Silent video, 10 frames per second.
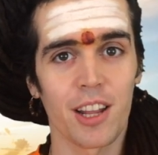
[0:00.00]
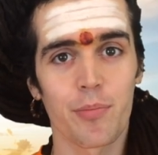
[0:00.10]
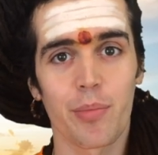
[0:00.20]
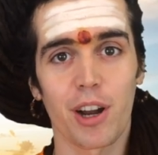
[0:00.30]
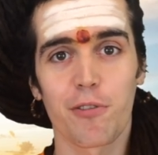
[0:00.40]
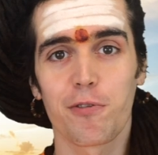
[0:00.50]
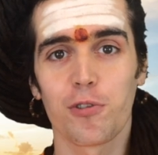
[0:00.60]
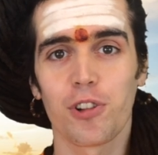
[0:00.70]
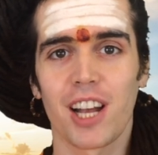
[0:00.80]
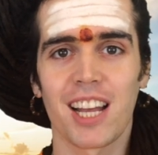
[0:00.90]
and
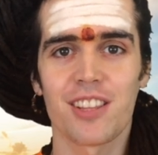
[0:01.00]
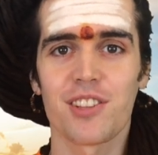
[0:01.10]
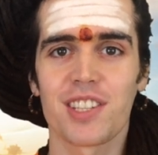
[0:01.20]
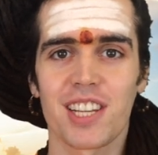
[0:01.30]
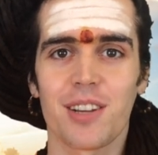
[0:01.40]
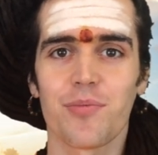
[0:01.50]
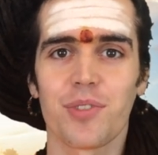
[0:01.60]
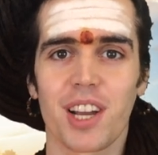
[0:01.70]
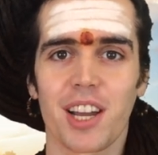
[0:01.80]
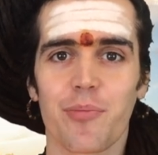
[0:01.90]
powerful at the same
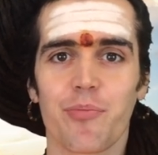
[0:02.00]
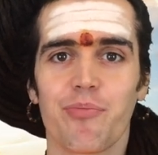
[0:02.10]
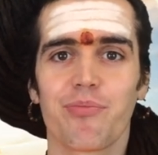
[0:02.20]
time?